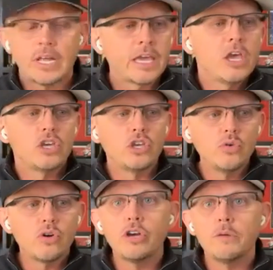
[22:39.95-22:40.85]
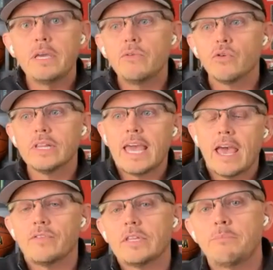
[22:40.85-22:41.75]
Like you could be really
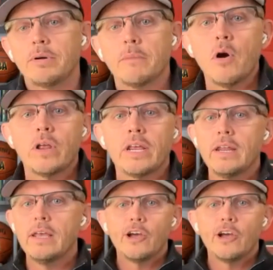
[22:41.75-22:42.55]
heavily promoting